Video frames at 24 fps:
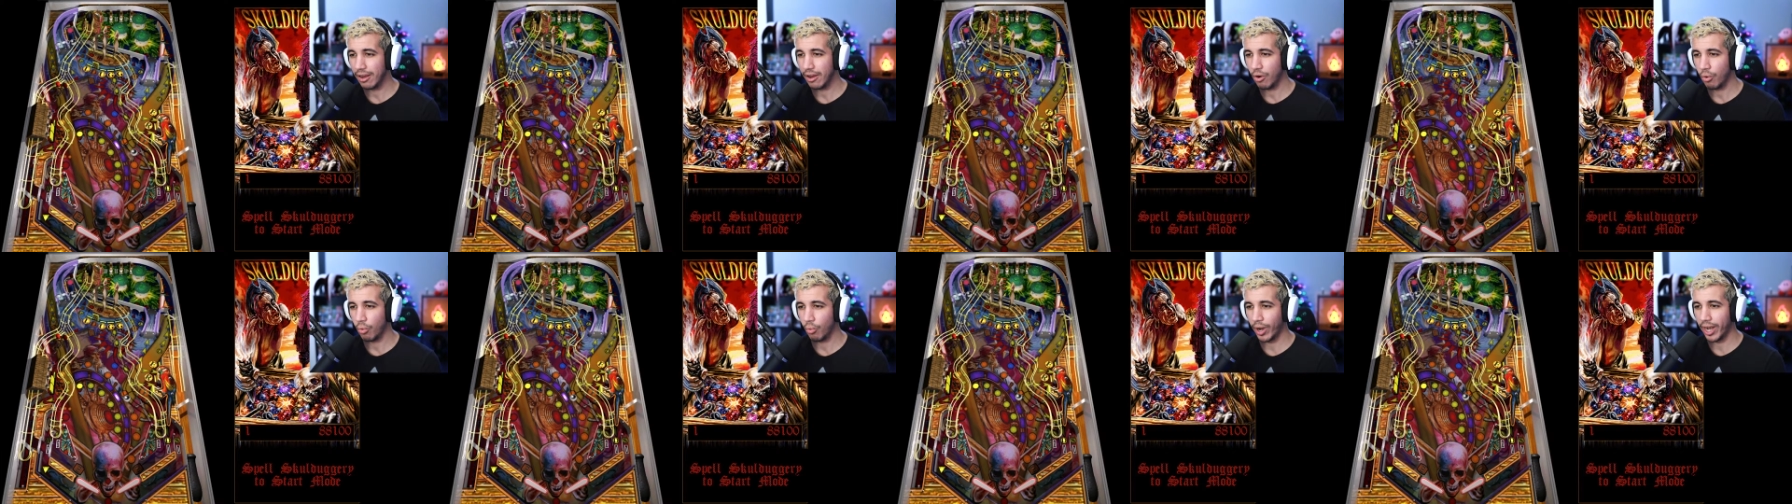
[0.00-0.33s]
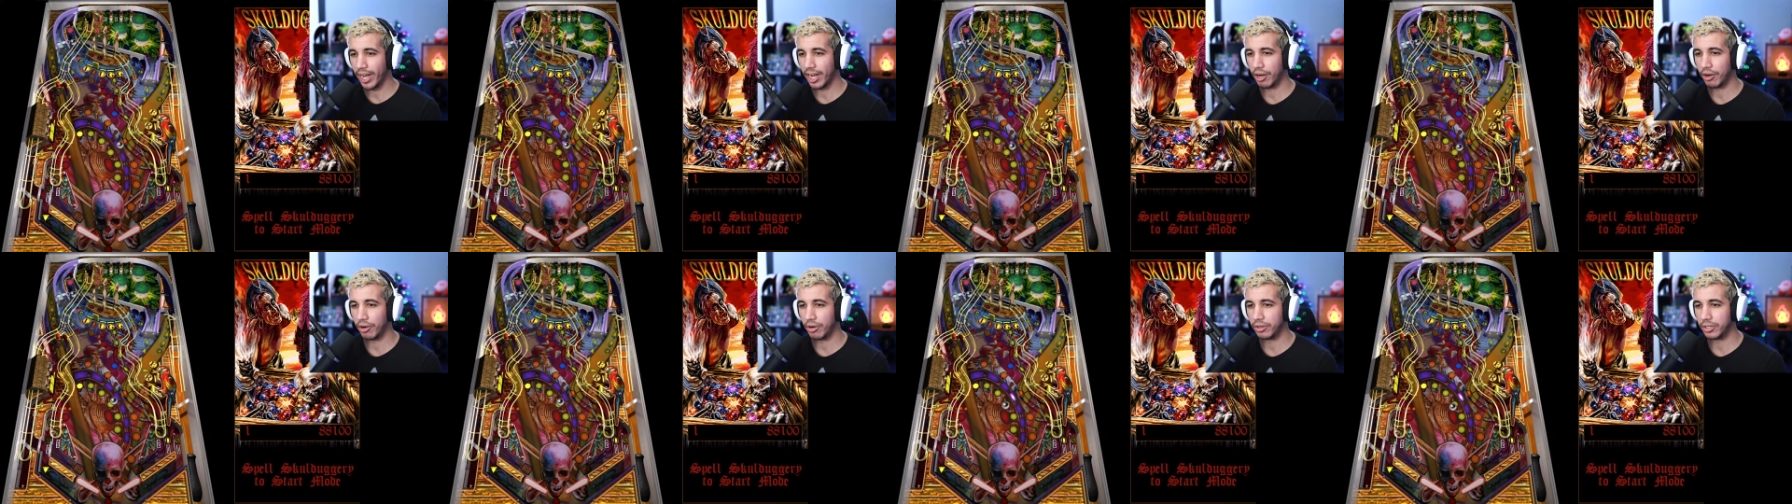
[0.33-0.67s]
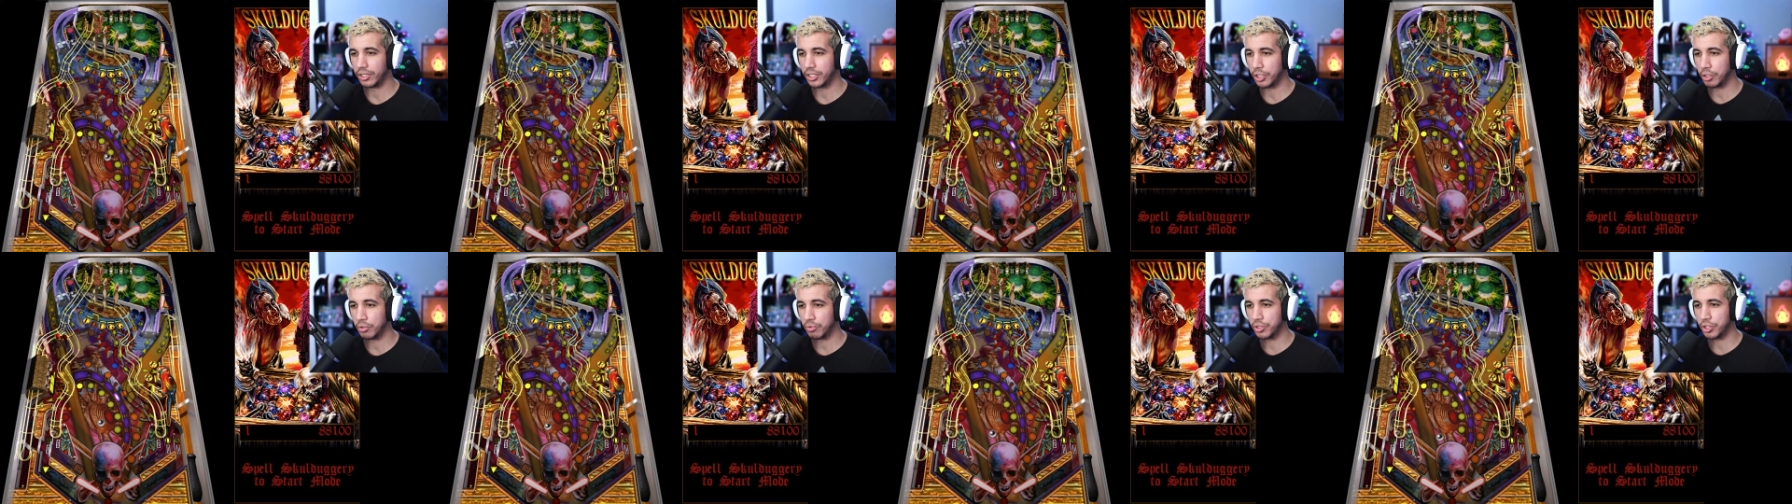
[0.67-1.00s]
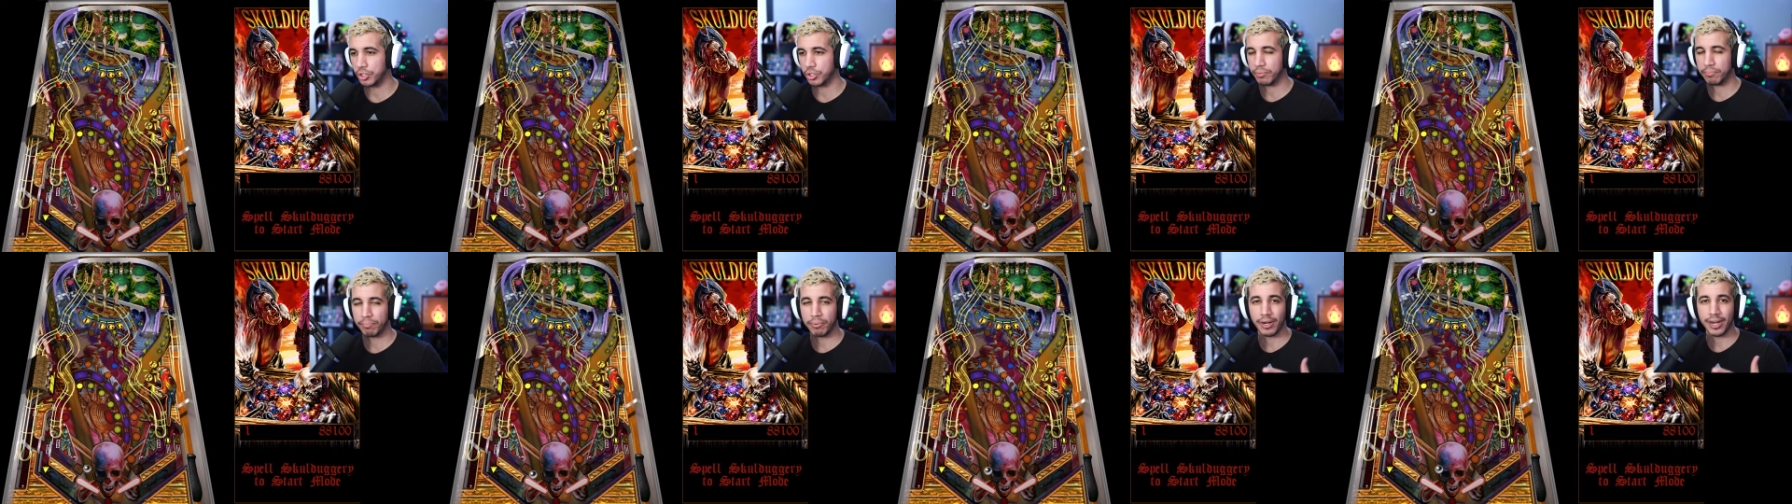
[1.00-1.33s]
where you
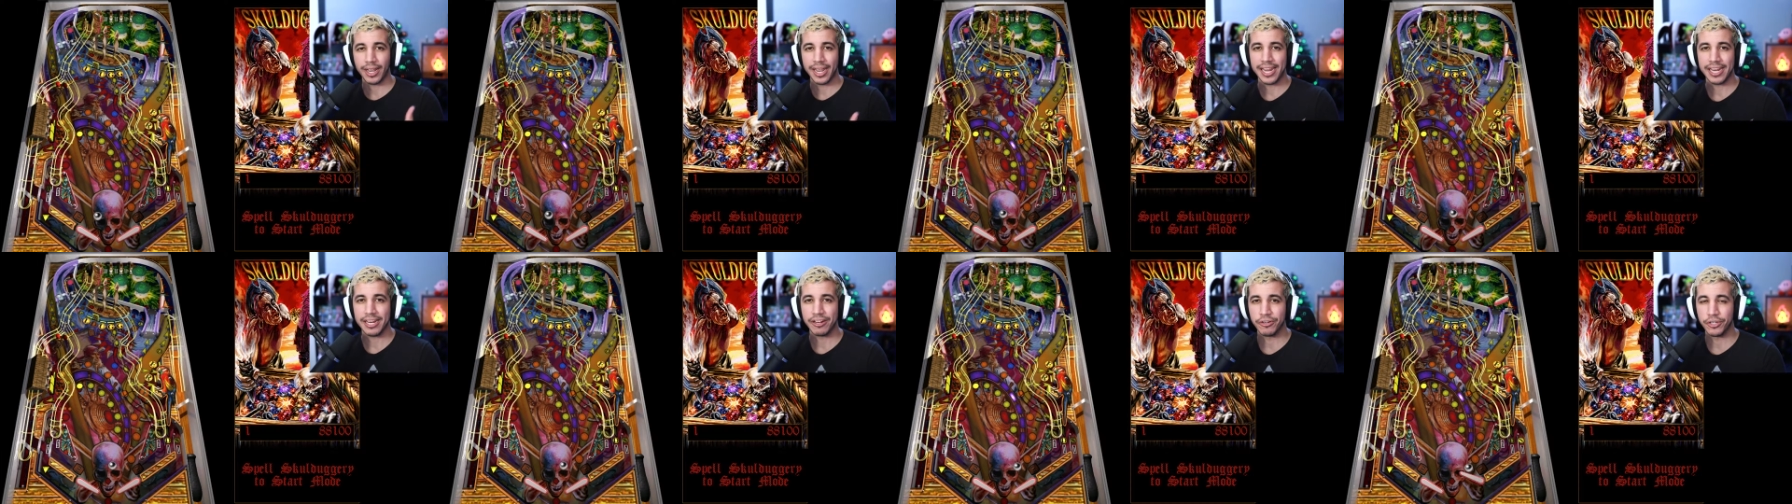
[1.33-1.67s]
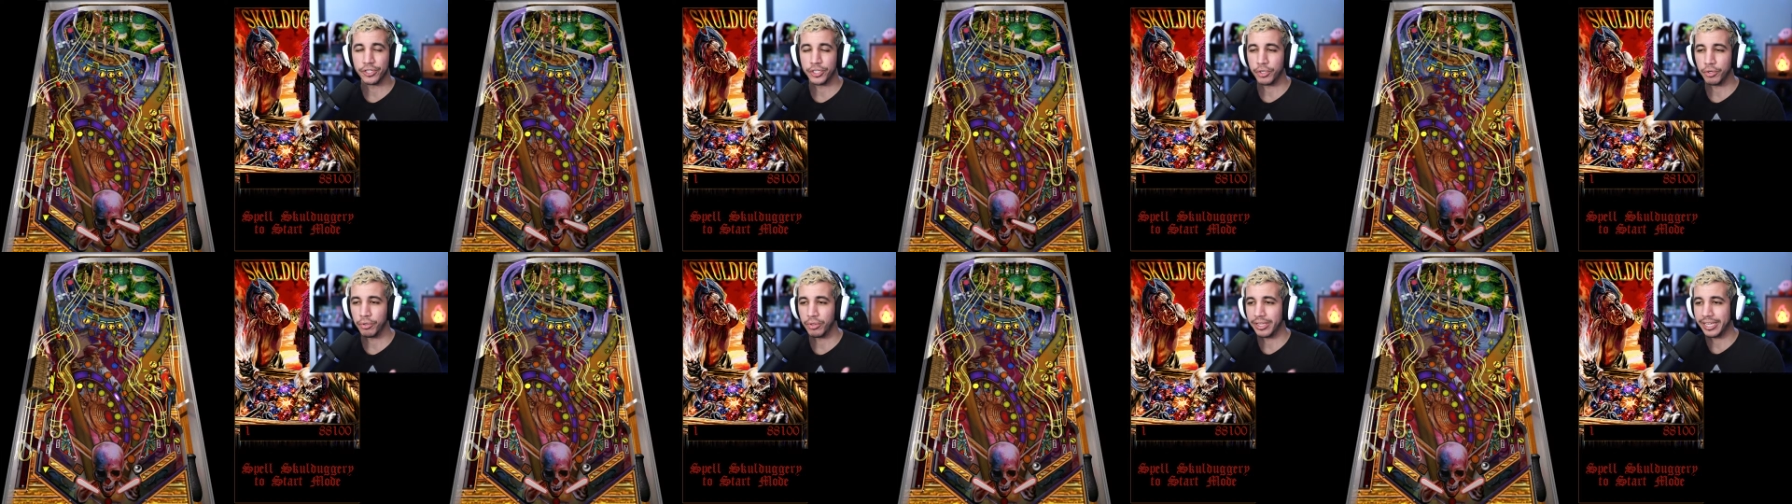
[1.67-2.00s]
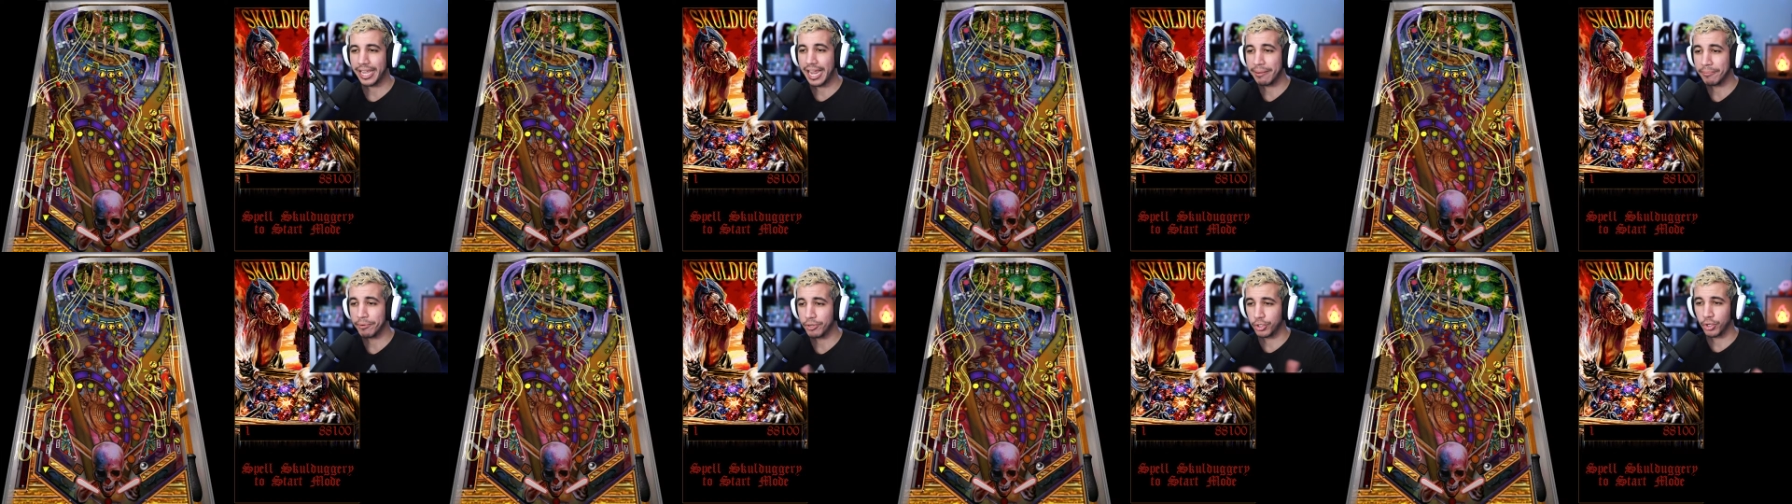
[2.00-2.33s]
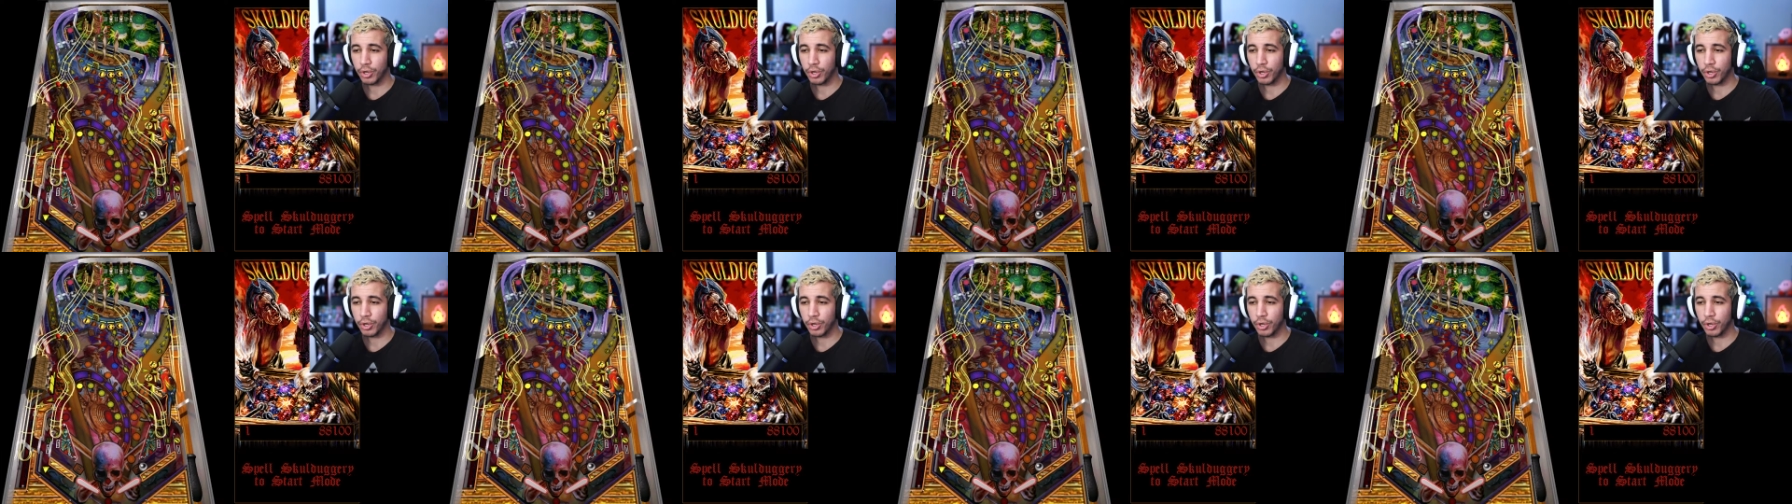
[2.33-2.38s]
just play until the game is